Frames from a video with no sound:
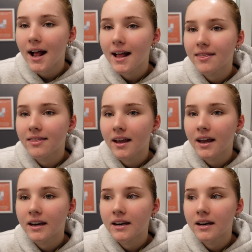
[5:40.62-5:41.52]
and
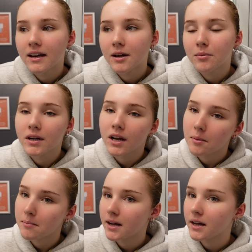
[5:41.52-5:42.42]
then I'm gonna
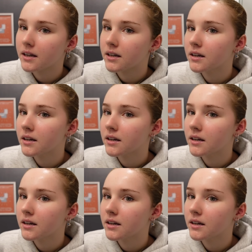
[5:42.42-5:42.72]
come back,